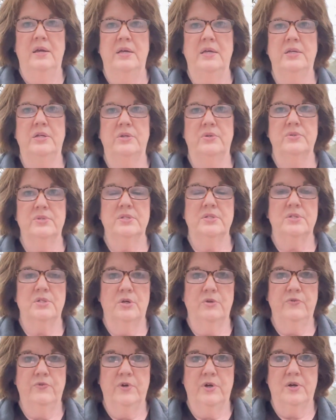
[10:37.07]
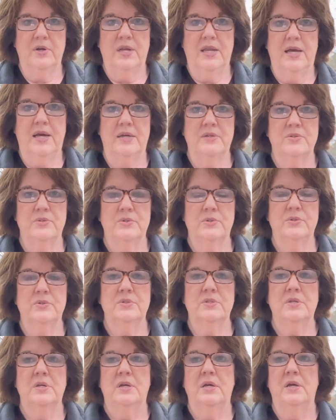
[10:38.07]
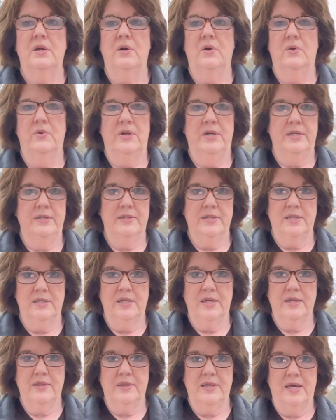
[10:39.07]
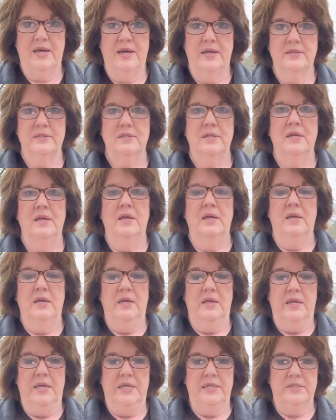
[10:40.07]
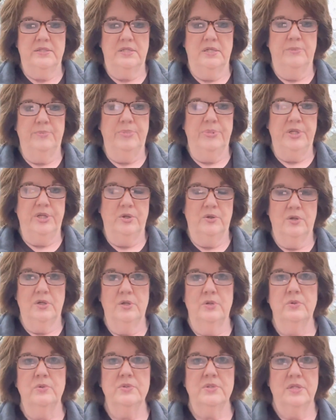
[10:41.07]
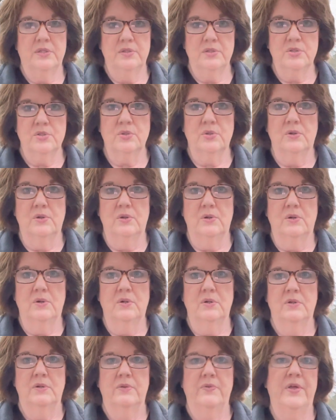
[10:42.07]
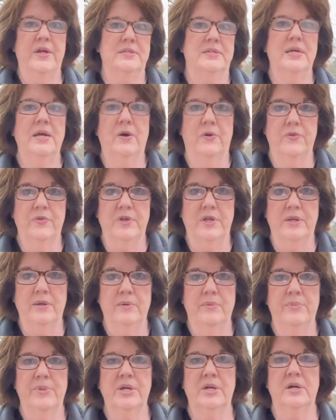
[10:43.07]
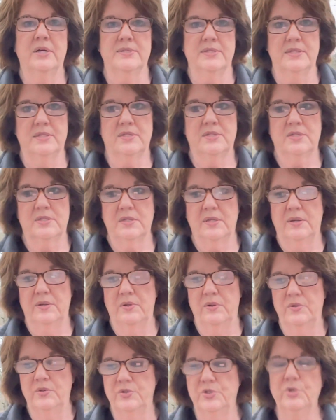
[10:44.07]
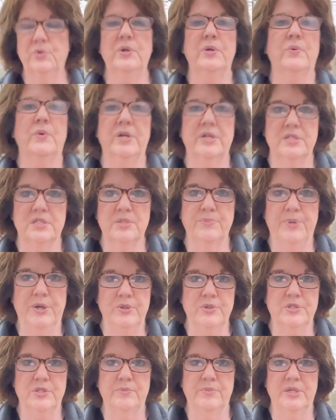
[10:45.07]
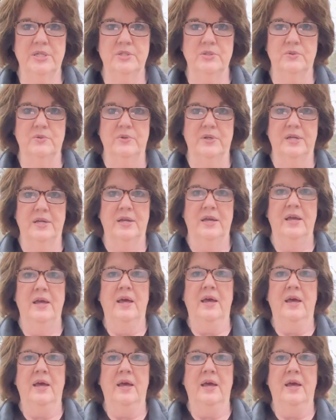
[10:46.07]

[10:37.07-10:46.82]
He uses no fertilizers or anything like that. He simply grows in the soil that's healthy because it's doing what it's supposed to be doing.